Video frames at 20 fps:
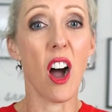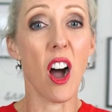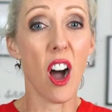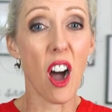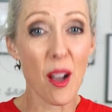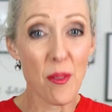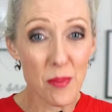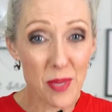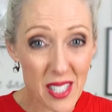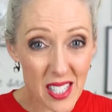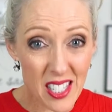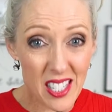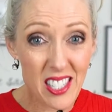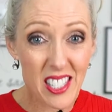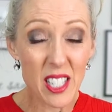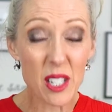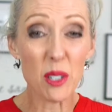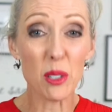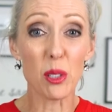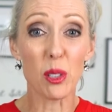I'm
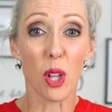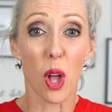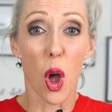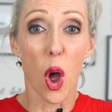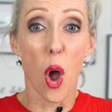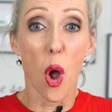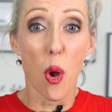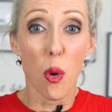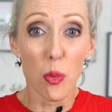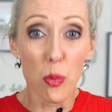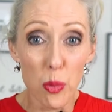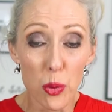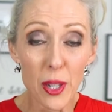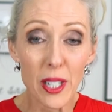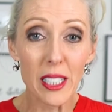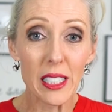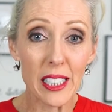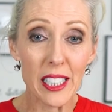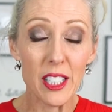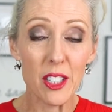still
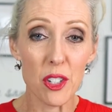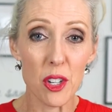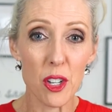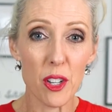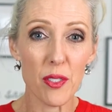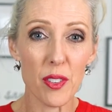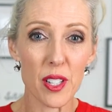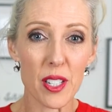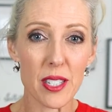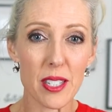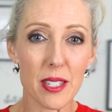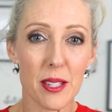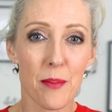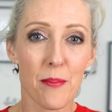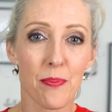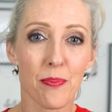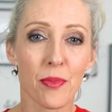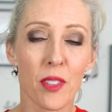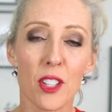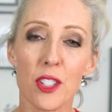really nervous.
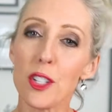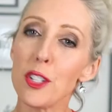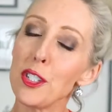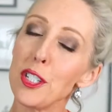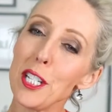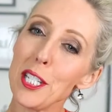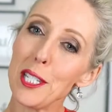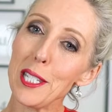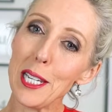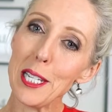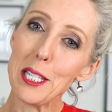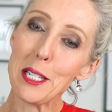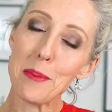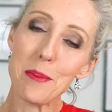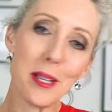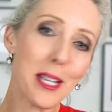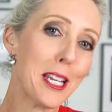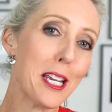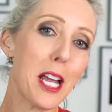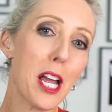So she said to
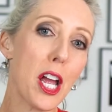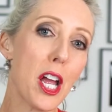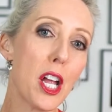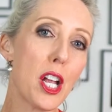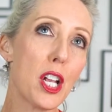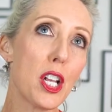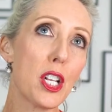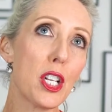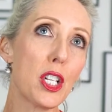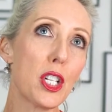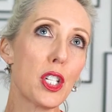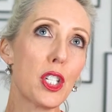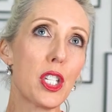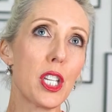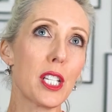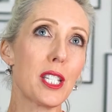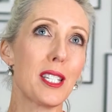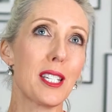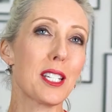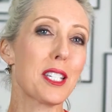me,
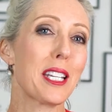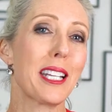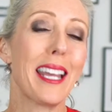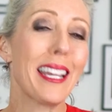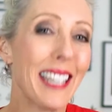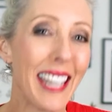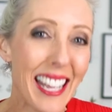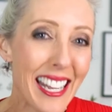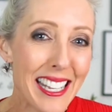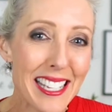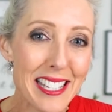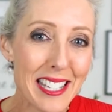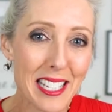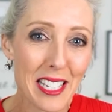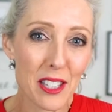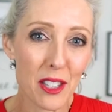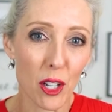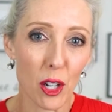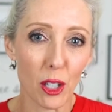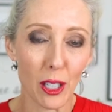does it get
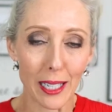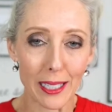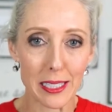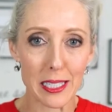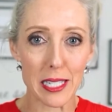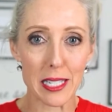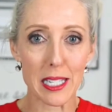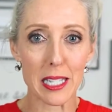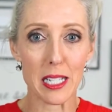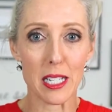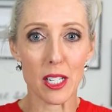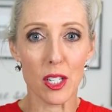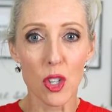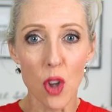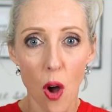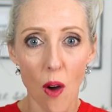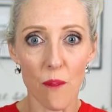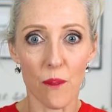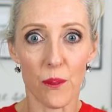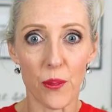easier though? Like, does it
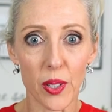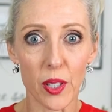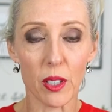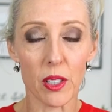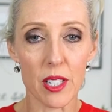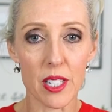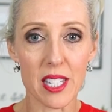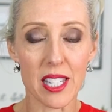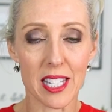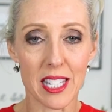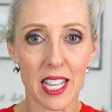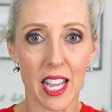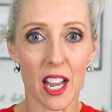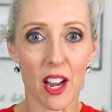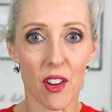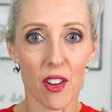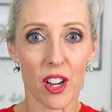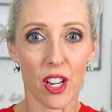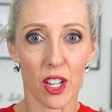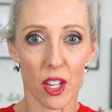not feel as
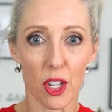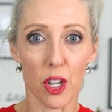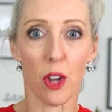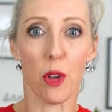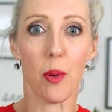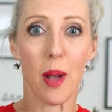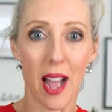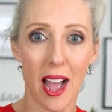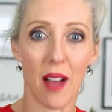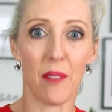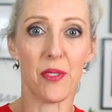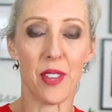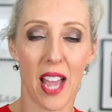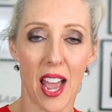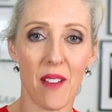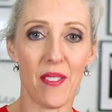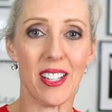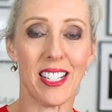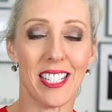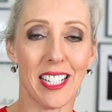scary, you know, after
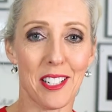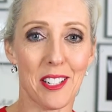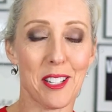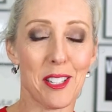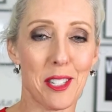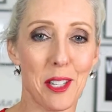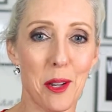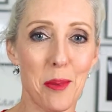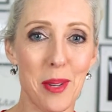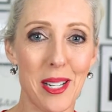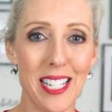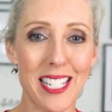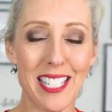having done it so many